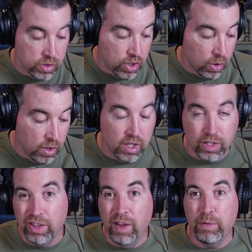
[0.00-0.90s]
So
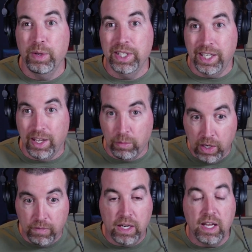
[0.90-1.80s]
you'll never really get rid
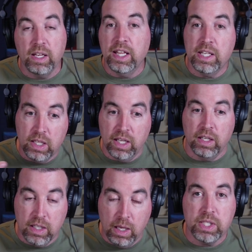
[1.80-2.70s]
of it. And
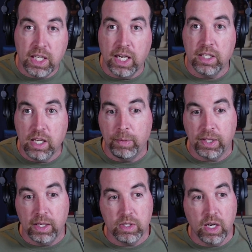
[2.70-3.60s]
that was the kind of topic
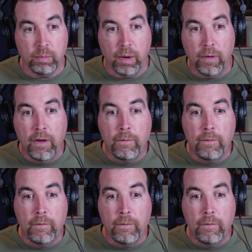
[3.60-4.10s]
that I was talking about.